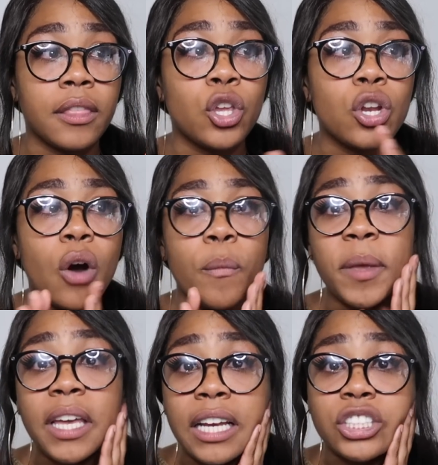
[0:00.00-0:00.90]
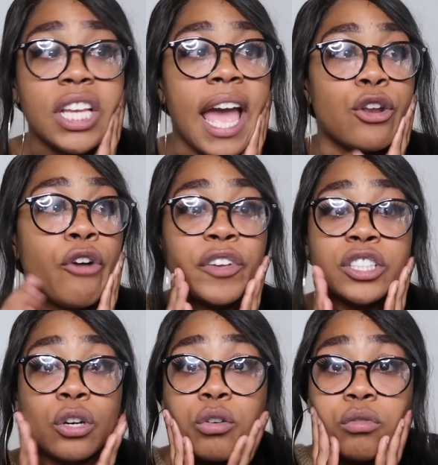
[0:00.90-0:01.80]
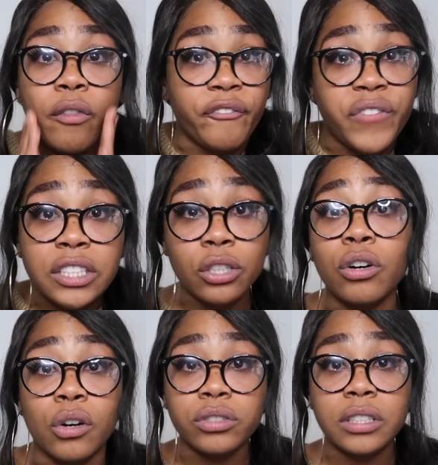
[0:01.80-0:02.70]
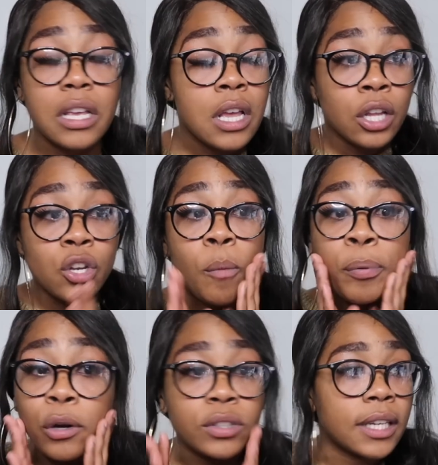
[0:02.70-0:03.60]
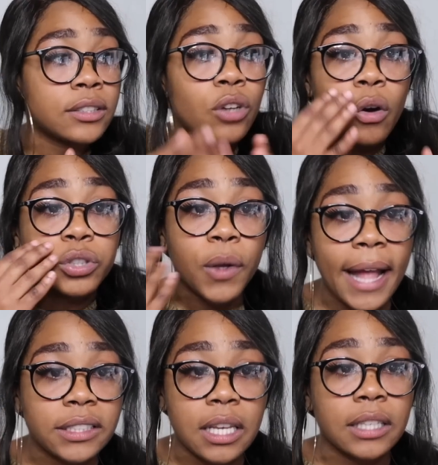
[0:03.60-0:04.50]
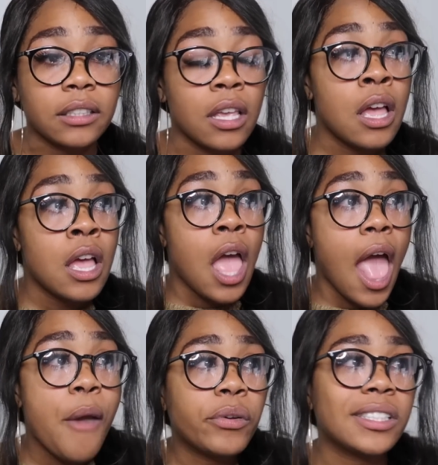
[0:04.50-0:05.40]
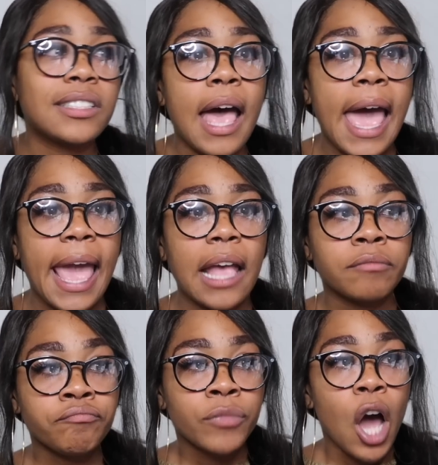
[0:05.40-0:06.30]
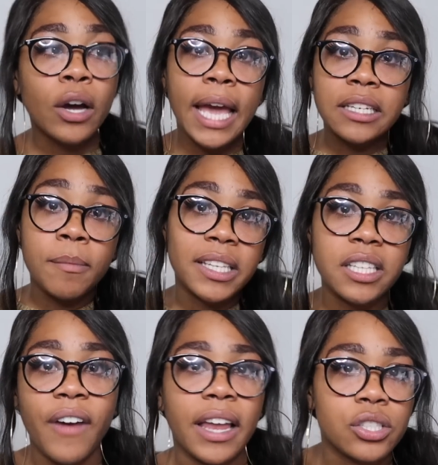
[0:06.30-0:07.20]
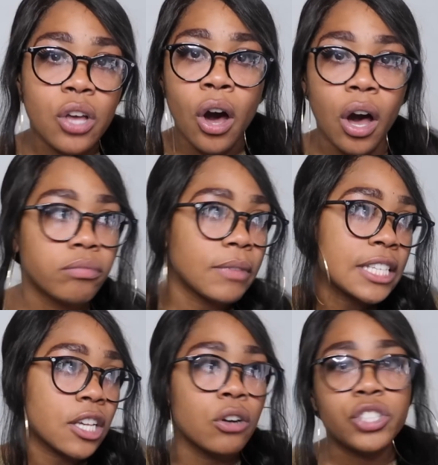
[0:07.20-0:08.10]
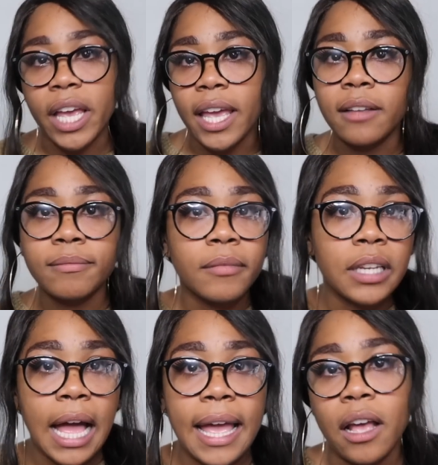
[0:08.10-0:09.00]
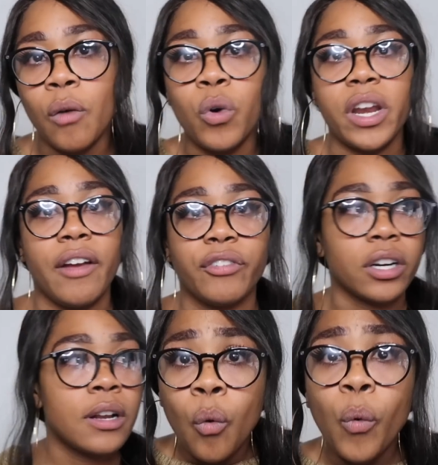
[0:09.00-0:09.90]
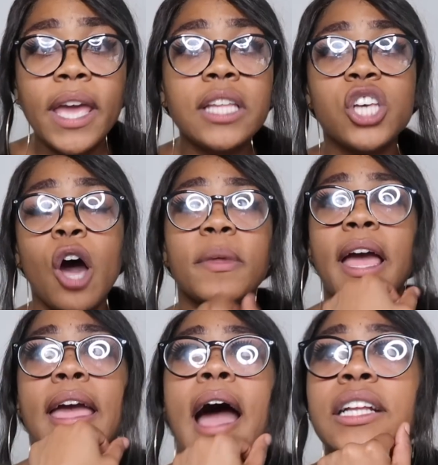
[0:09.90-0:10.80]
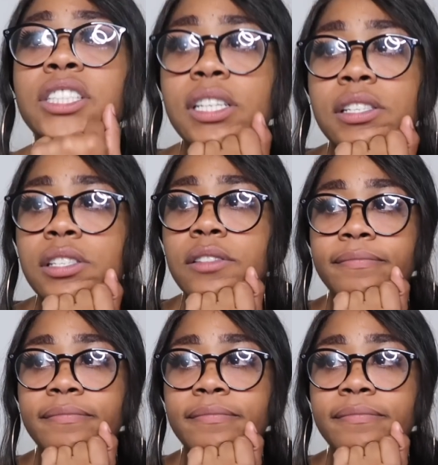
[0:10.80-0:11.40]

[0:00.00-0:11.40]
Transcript: you know, because she had no physicals, no bruises, no scratches, it was just like, okay, domestic violence call. It's OJ. Like, whatever. When he told me that,